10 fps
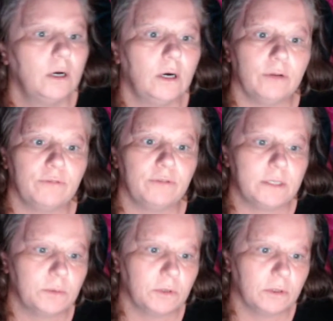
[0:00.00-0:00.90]
on
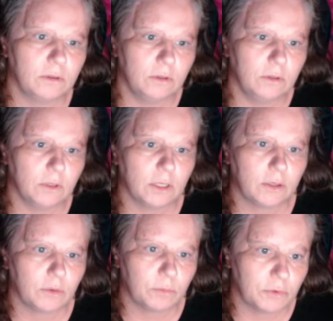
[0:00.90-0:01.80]
Facebook look like
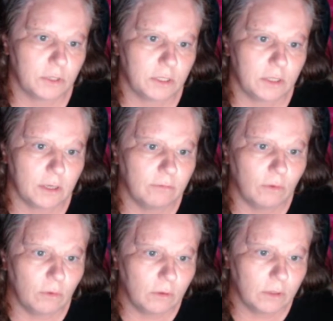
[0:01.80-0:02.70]
they're pretty
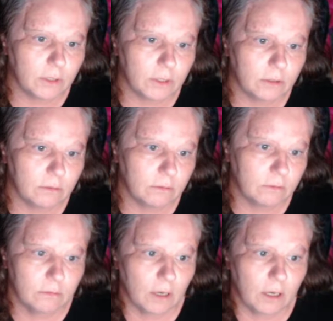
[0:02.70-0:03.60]
level, and
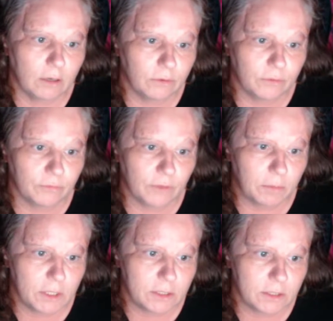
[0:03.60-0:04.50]
I don't know if that
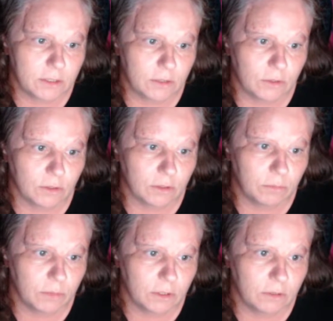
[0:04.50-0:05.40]
means it's
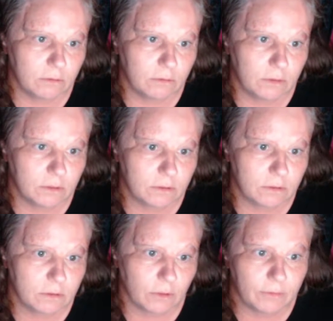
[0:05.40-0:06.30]
good, but
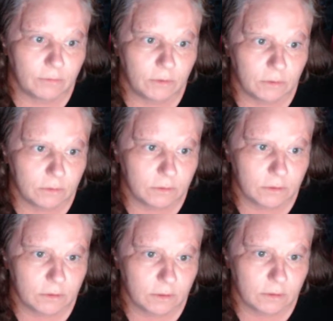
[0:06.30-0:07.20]
it's level.
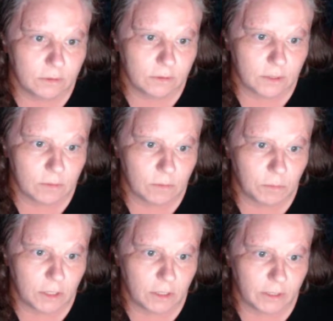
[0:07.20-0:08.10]
It doesn't seem to
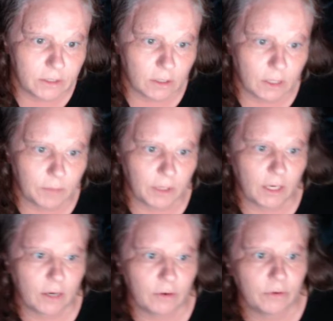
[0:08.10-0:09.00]
be like topping
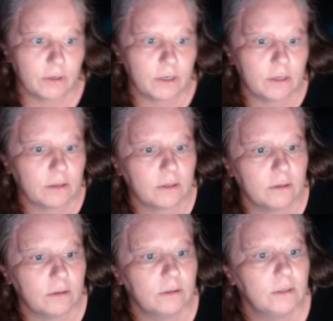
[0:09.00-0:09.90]
out or anything.
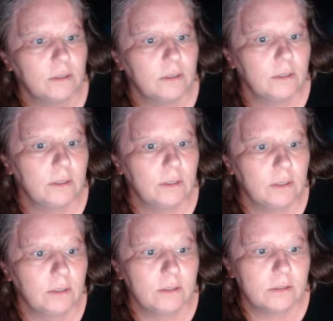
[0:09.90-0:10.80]

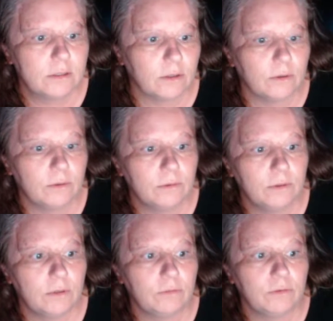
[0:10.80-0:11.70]
So
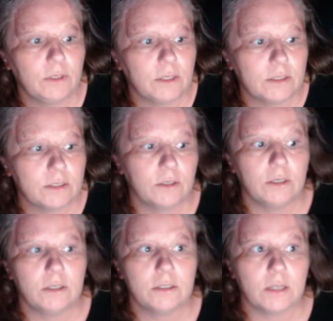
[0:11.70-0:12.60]
hopefully that's good,
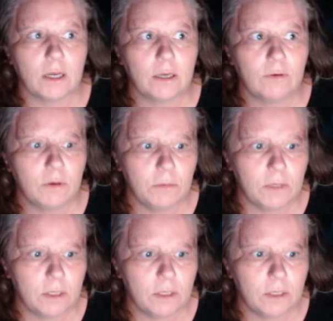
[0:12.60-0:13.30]
and it's not giving me